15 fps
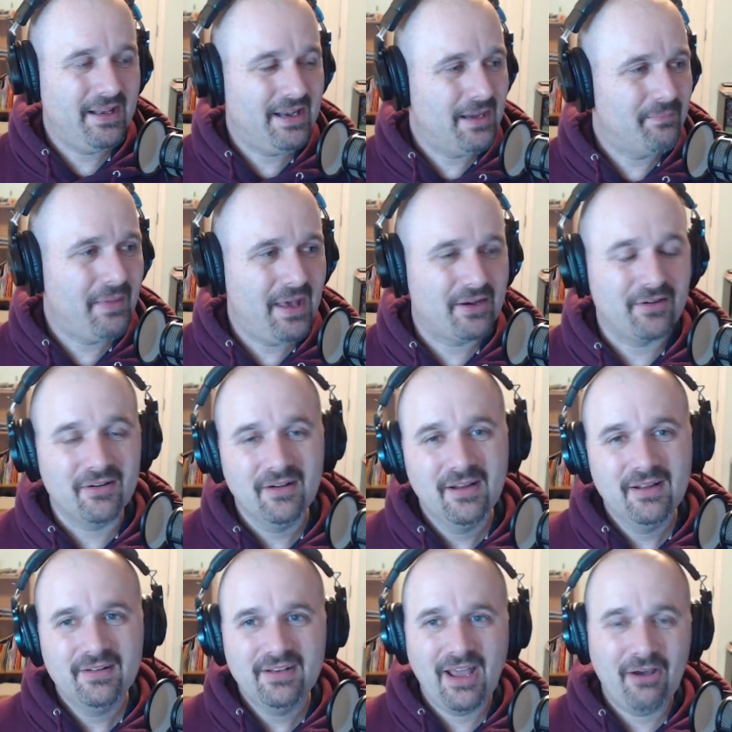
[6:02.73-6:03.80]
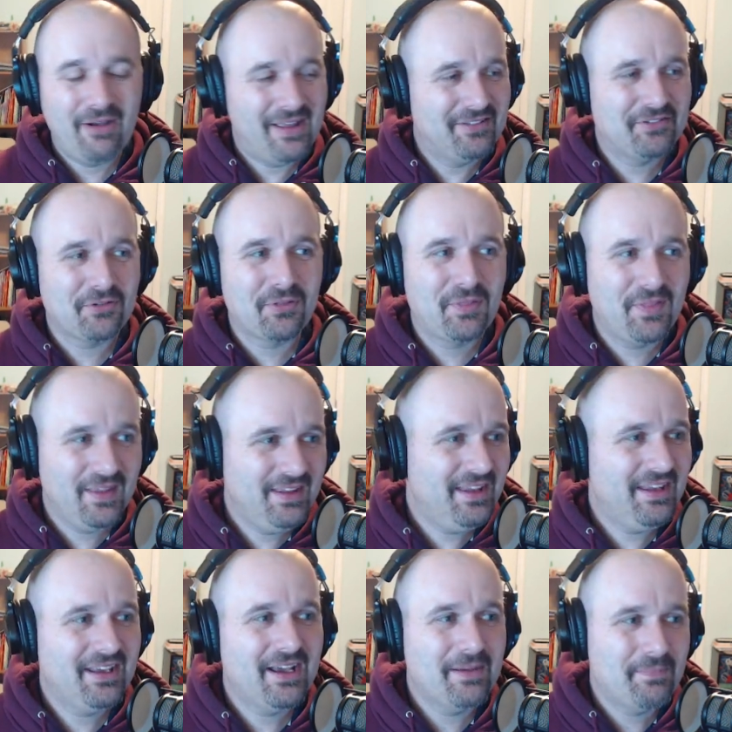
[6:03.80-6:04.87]
not matter. Now, as you're
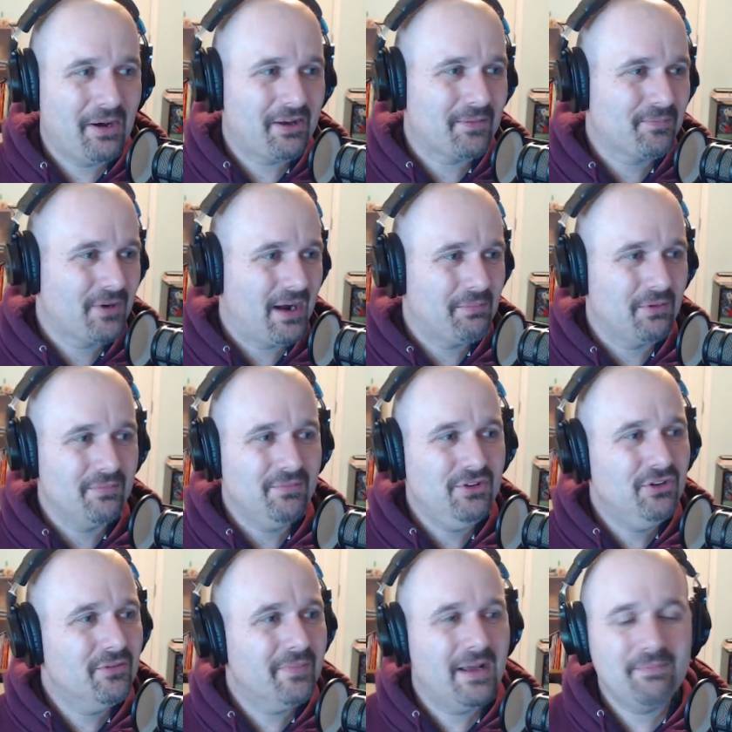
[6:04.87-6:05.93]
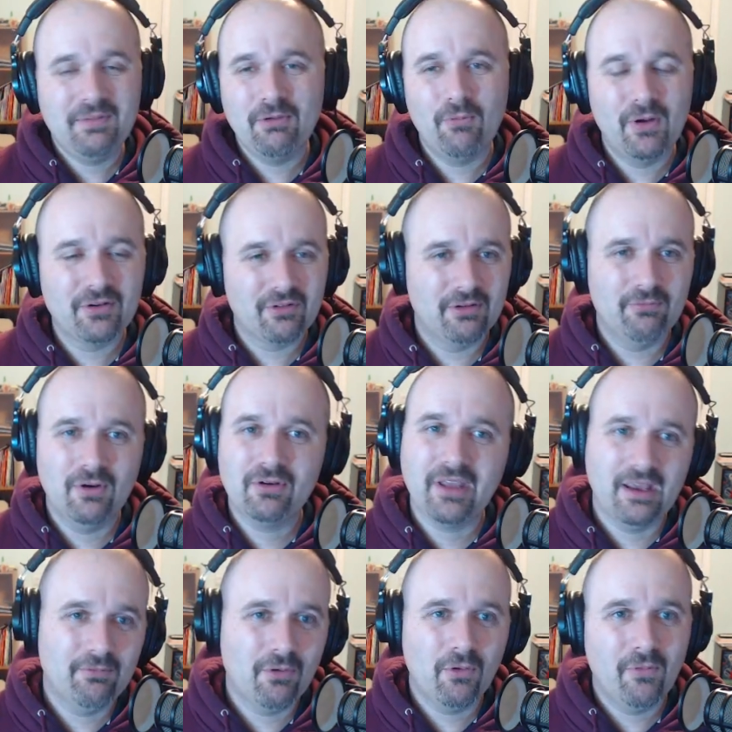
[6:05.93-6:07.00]
thinking about a problem, you might be wondering,
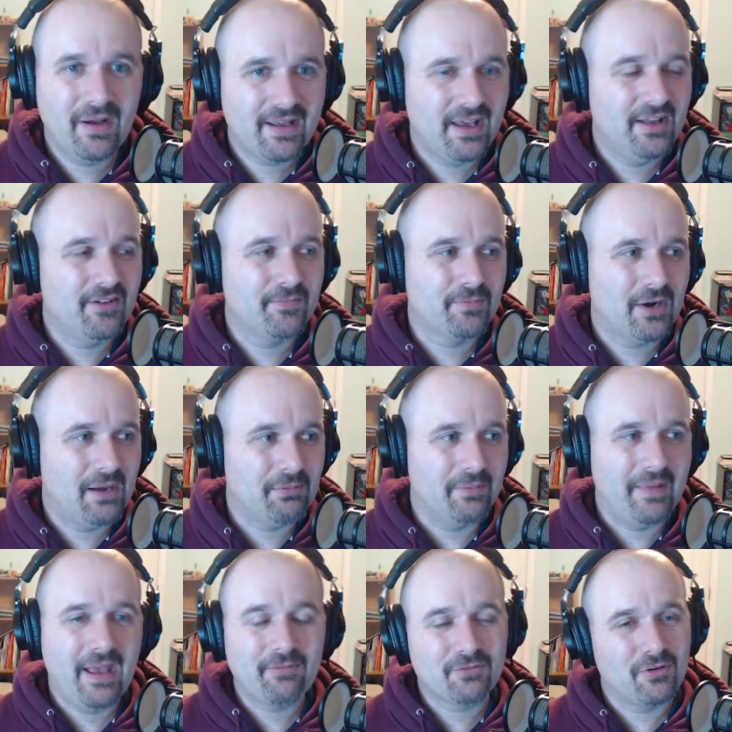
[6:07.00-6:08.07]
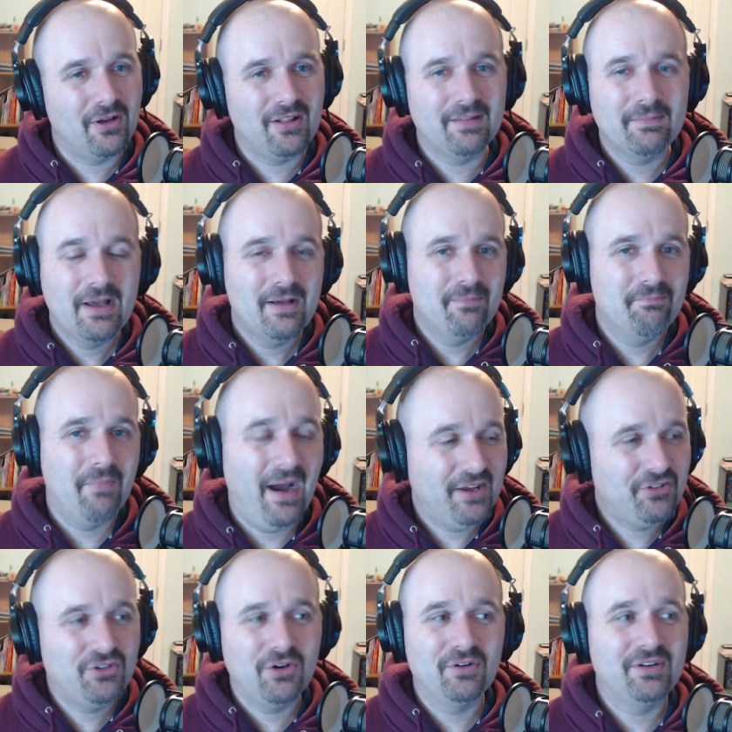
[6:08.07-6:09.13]
well, what kind of problem? After all, my
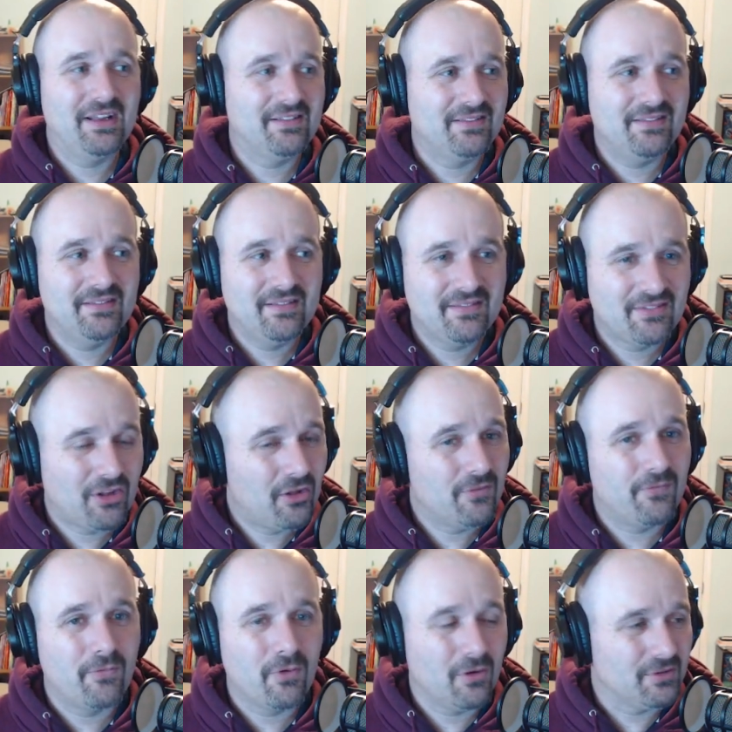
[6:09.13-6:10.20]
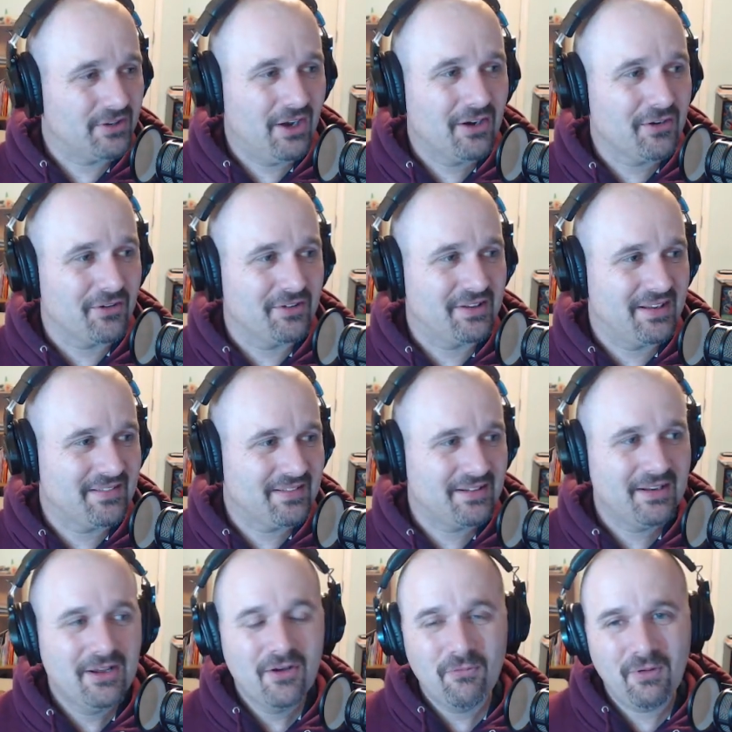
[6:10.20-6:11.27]
show doesn't solve world hunger, does it?